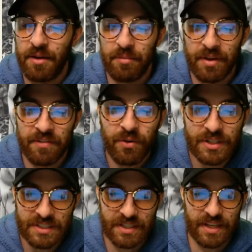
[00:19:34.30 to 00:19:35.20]

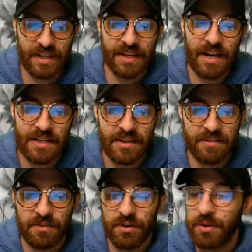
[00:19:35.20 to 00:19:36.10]
unfortunately, in
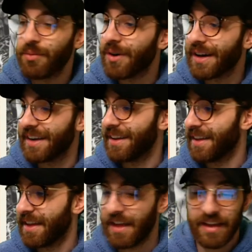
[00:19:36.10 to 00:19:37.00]
1941,
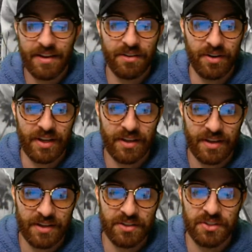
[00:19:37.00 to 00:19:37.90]
Henri
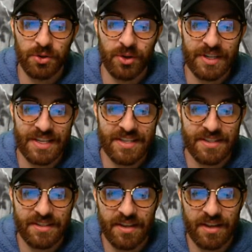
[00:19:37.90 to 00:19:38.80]
endured
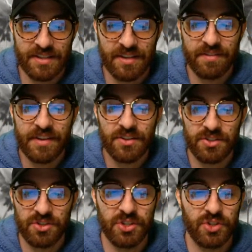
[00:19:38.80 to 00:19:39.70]
a severe
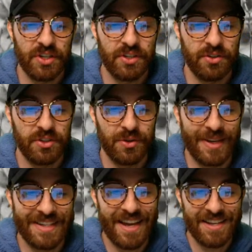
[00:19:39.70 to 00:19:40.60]
surgery due to
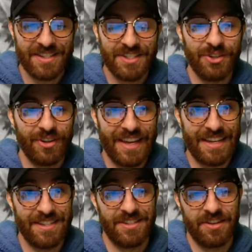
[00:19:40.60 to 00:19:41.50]
intestinal
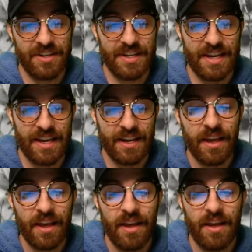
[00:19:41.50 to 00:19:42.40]
cancer he had.
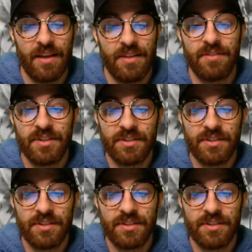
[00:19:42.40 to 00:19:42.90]
The